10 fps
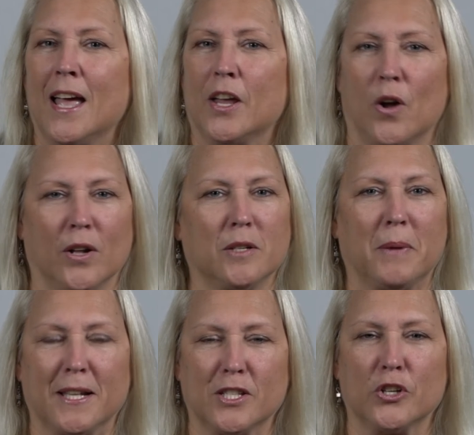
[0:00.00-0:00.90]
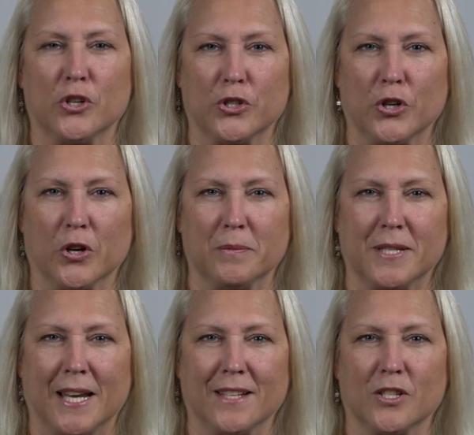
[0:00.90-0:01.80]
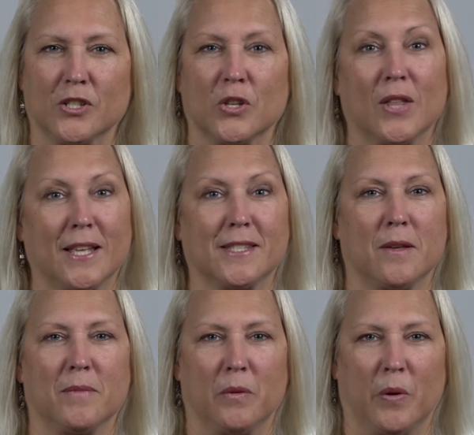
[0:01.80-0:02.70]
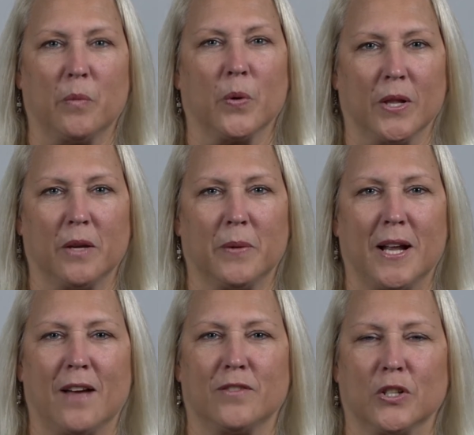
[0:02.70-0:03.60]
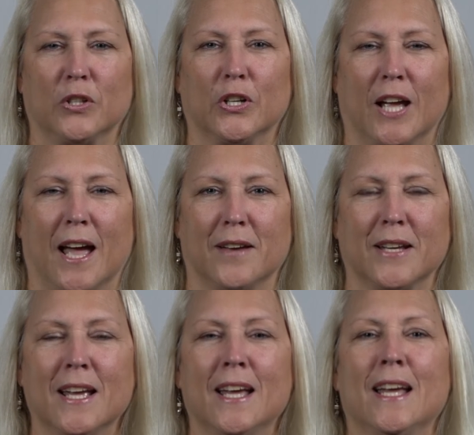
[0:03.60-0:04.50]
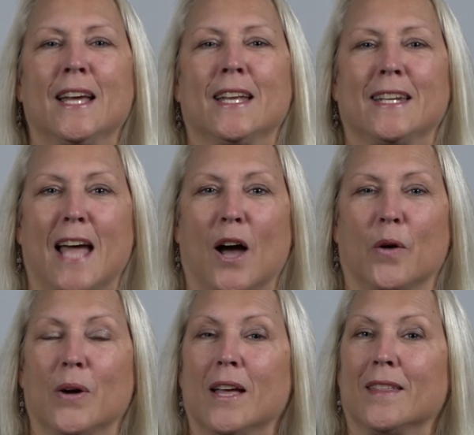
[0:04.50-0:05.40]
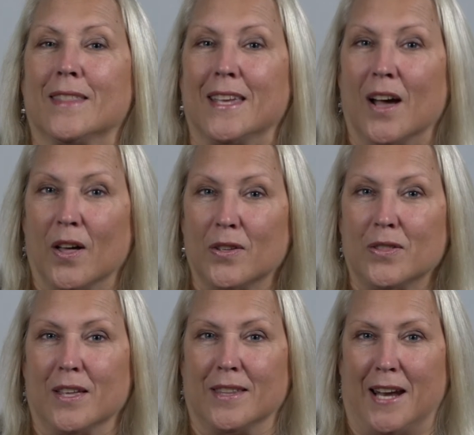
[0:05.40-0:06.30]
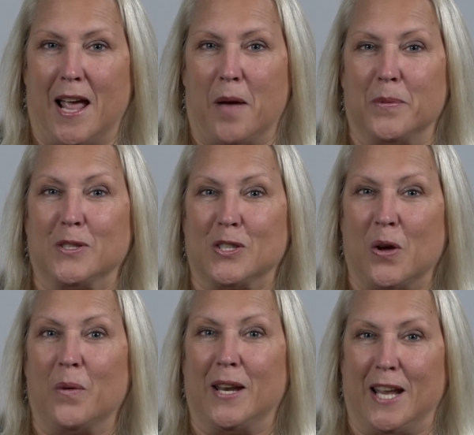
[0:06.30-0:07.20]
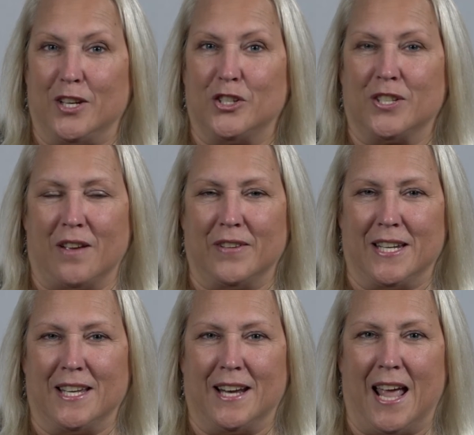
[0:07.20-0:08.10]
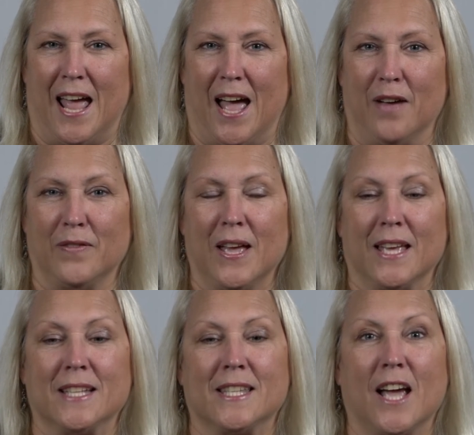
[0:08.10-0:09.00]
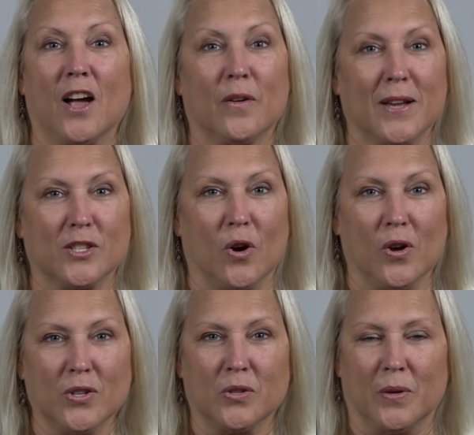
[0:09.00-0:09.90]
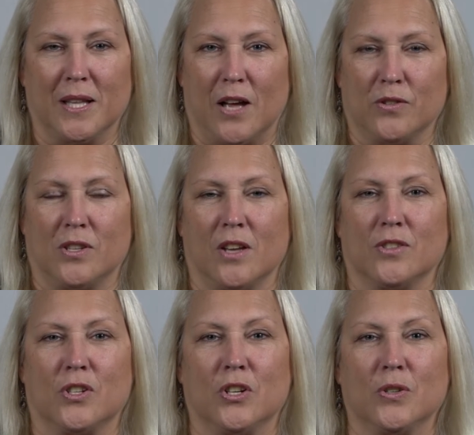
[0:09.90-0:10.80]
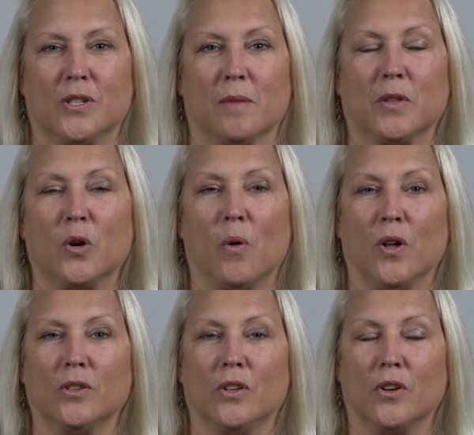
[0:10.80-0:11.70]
It all depends on your circumstances. So that's something we really would have to look at. Now, the other thing that happens, though, at age 70 and a half is the IRS also allows us to do something called